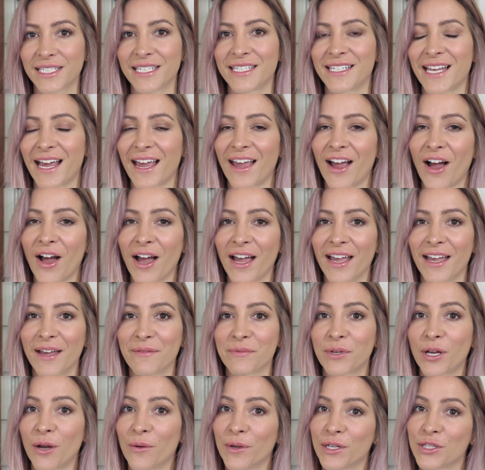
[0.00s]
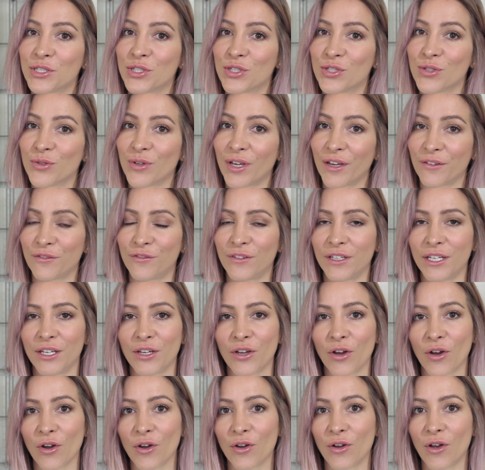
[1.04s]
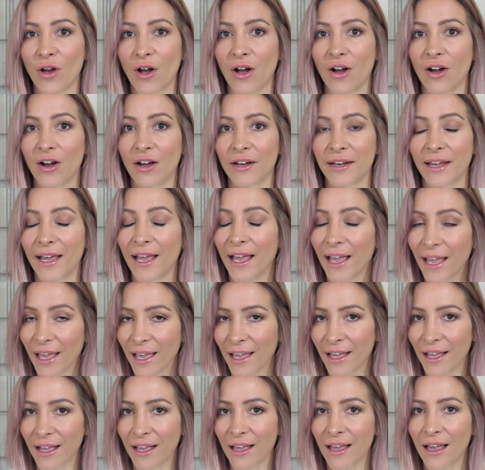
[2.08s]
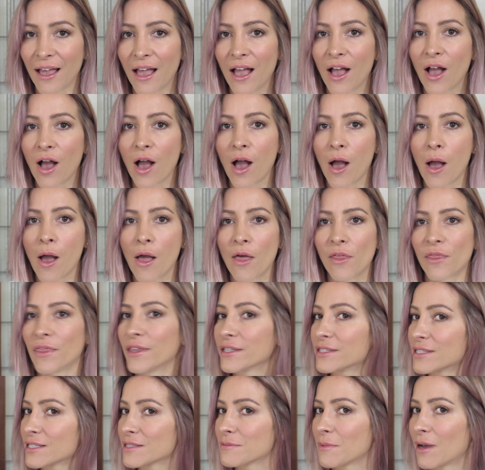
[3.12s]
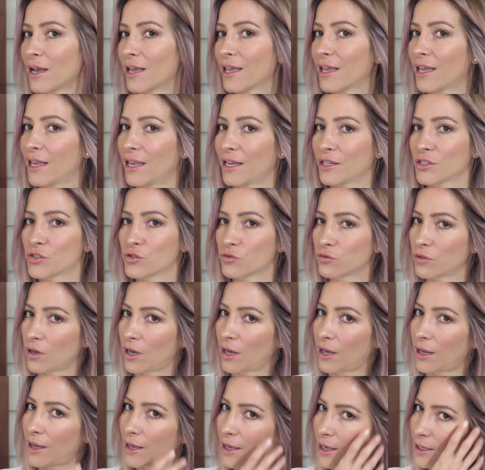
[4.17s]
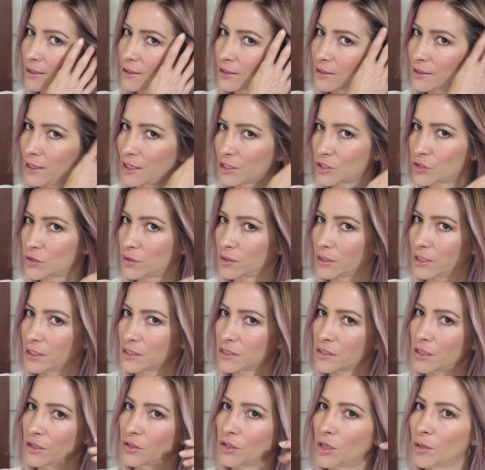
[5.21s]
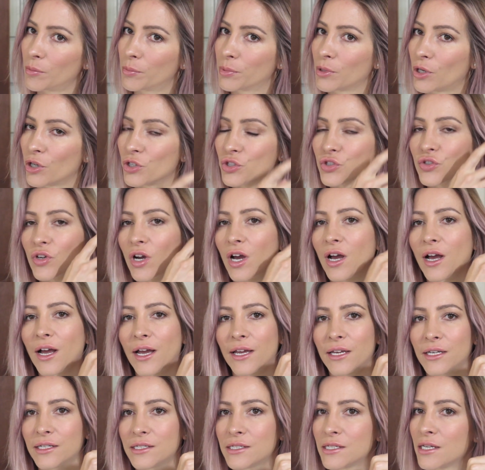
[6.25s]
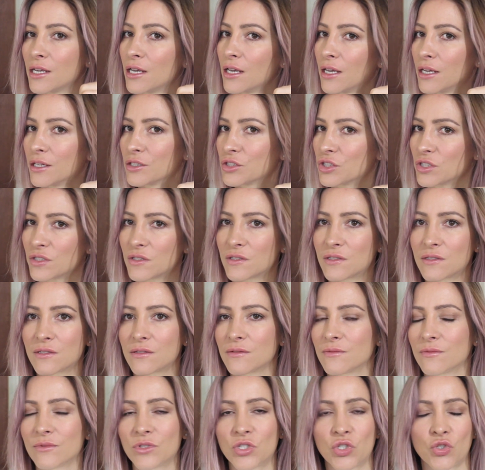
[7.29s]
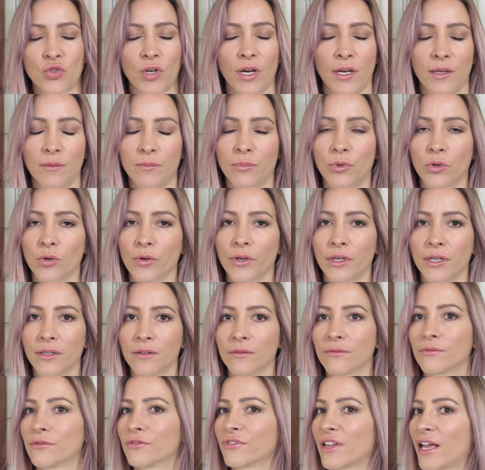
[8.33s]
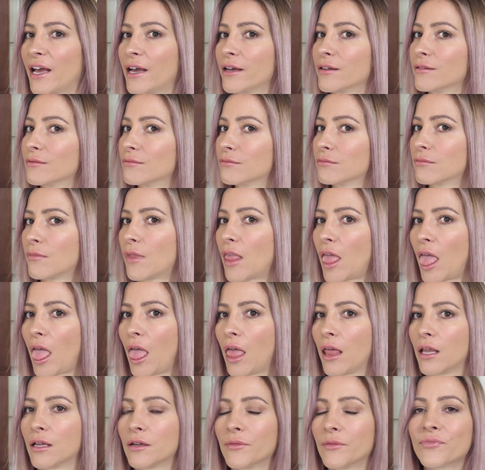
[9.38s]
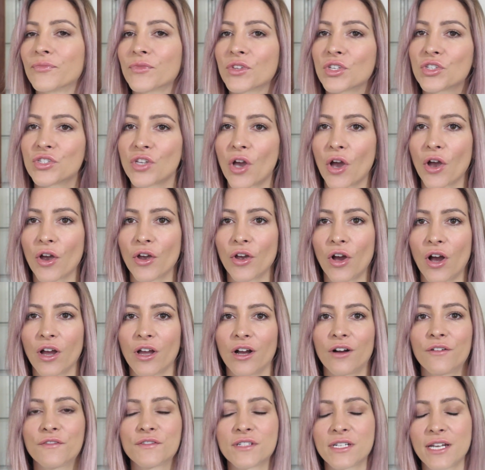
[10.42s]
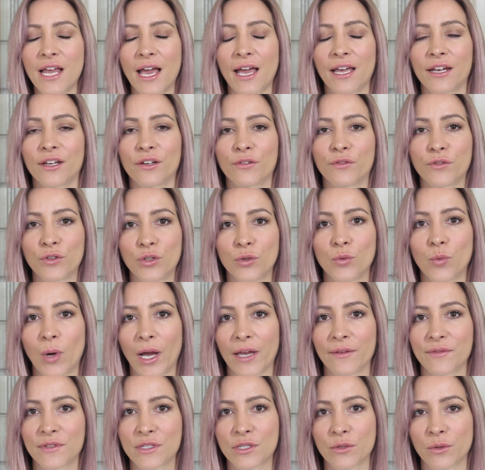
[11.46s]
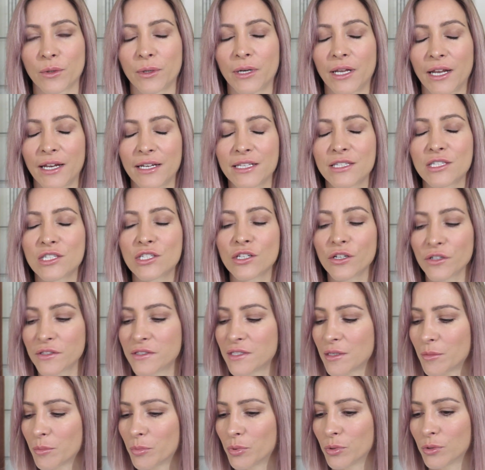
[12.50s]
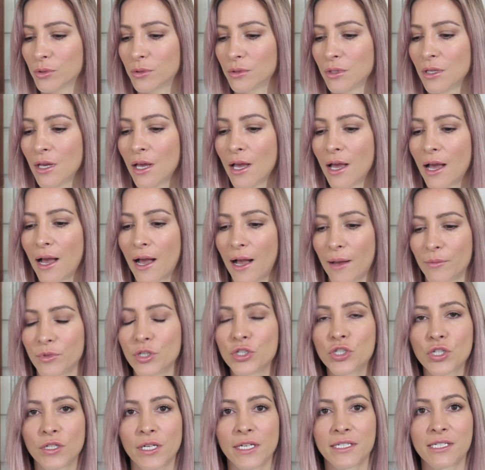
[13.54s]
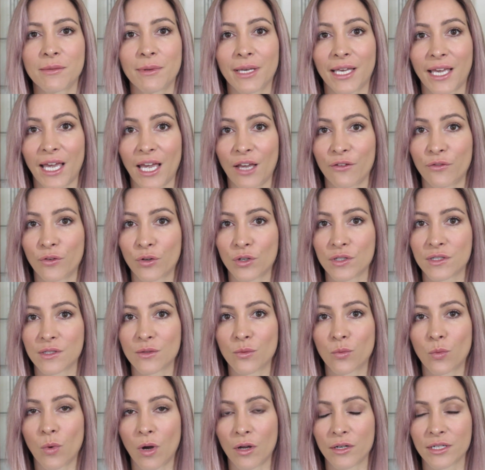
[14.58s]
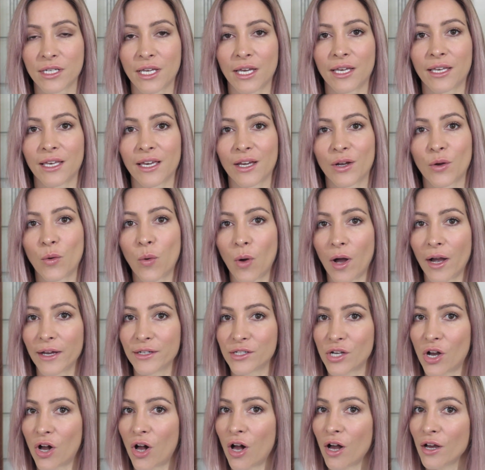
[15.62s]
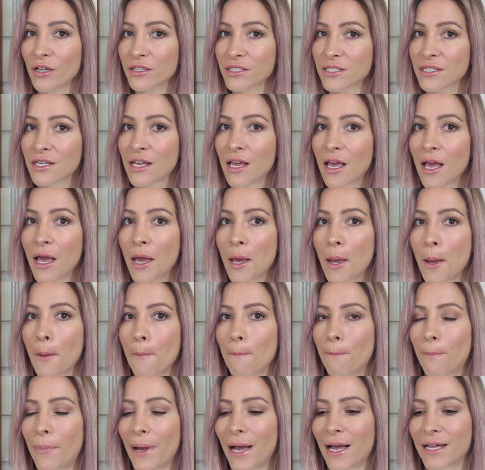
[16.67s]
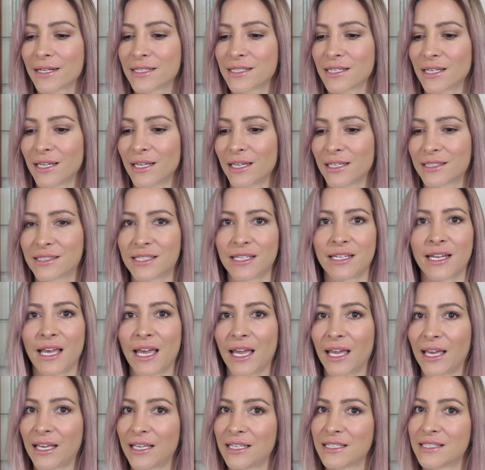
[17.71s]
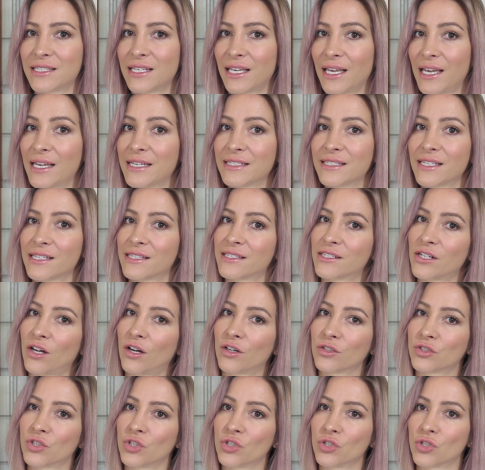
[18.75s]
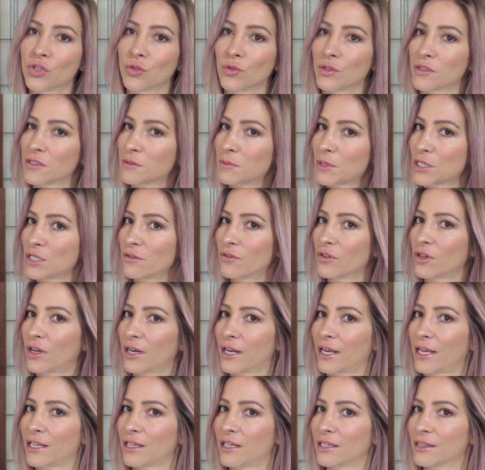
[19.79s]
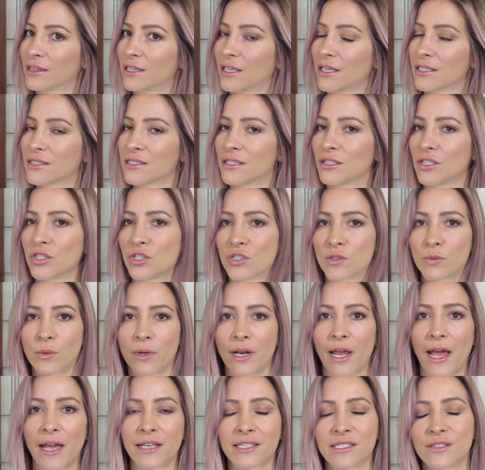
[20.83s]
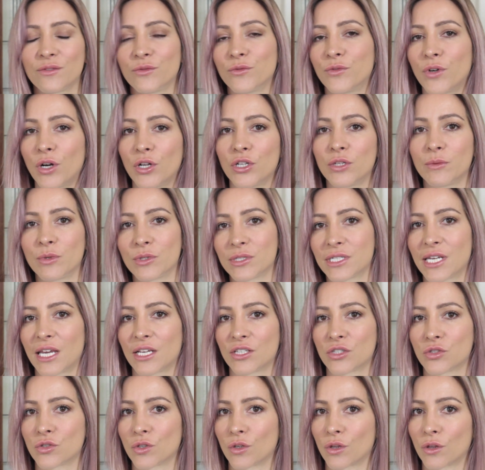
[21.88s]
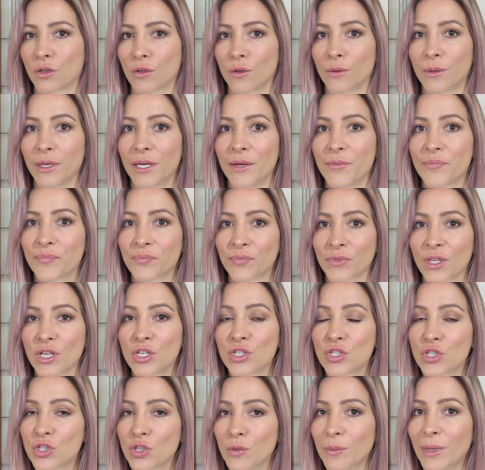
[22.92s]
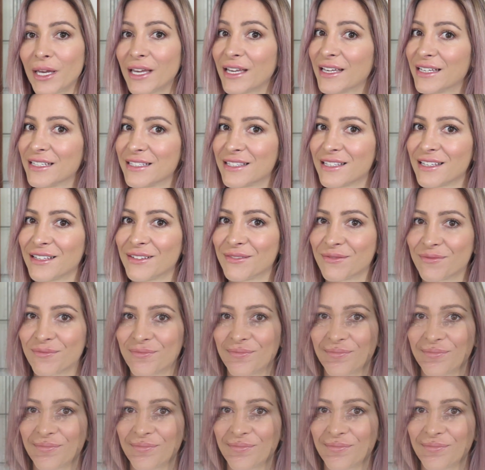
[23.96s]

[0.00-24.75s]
Today I am going to do a video on hair. This is my hair dried naturally, so not blow dried, just straight, boring, flat. Ugh. So I often add a few waves through it, and it's so simple. You do need to be careful because the wand can get quite hot, but it's an easy style to do, and especially if you've got hair like this and you just want to add some volume or texture through it, super easy.